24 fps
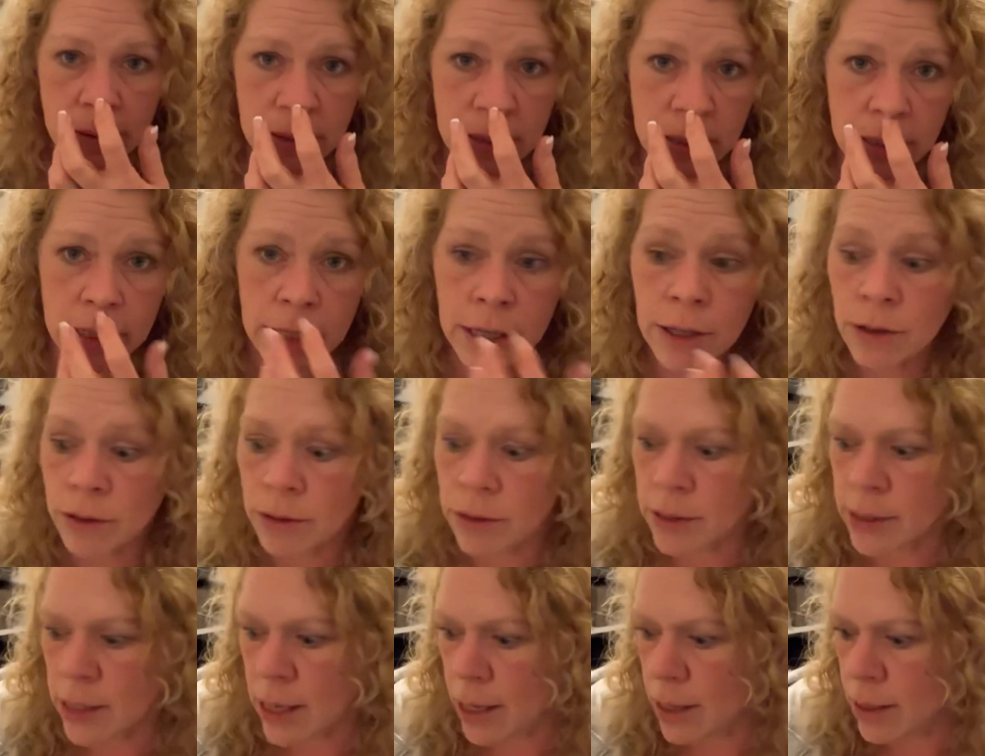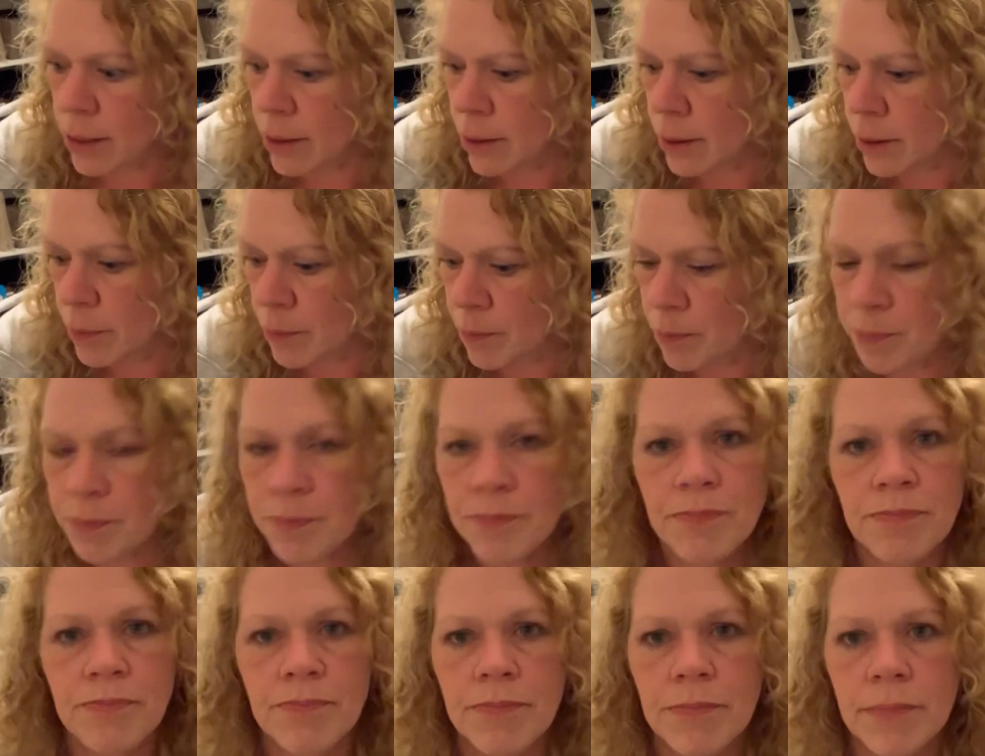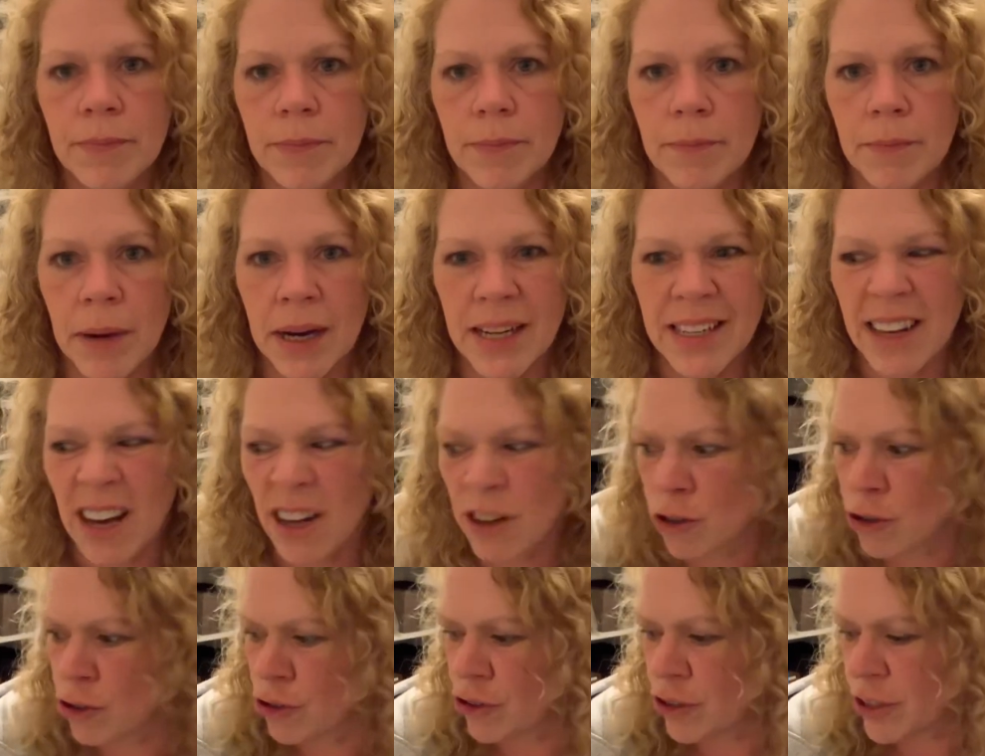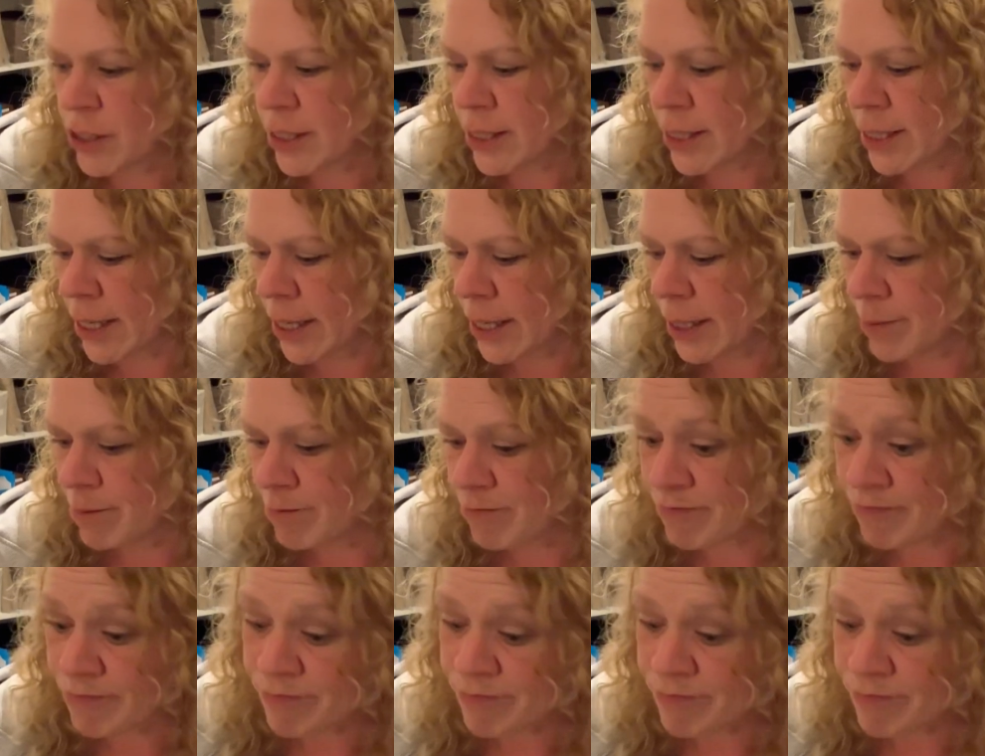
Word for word: stickers at um, my Dollar Tree today.